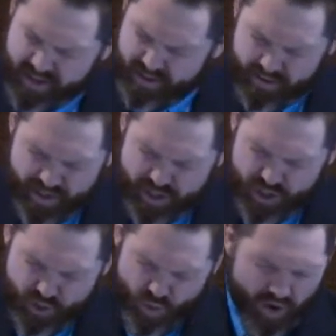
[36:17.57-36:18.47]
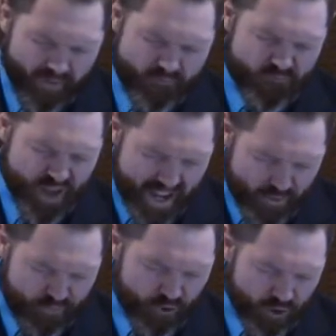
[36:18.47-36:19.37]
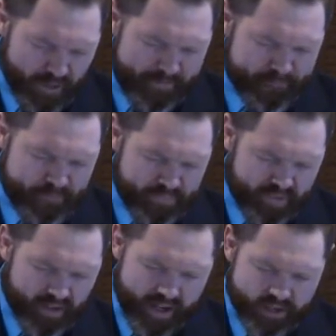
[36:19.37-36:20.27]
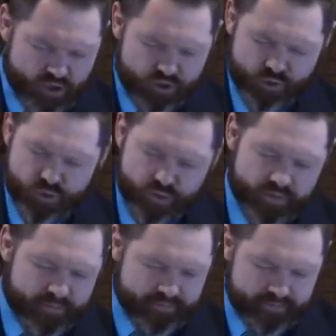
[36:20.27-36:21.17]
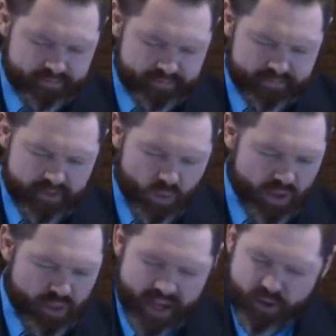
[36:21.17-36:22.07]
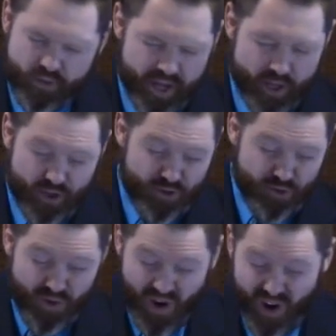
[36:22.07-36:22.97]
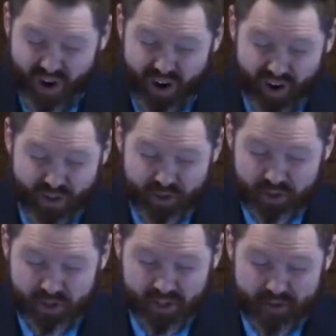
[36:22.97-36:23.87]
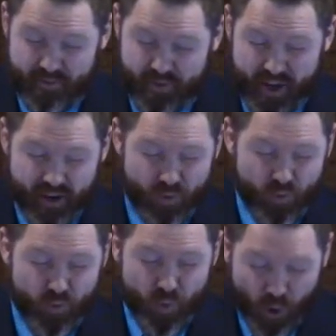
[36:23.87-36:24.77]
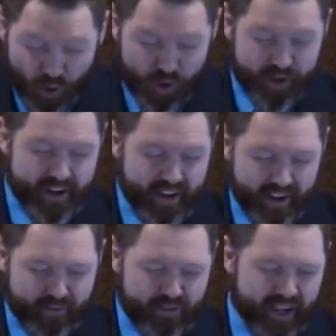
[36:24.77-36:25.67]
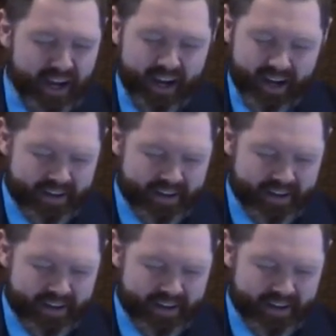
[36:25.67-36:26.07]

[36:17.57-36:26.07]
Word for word: you that you are faithful and true. We thank you that you are the living Word of God.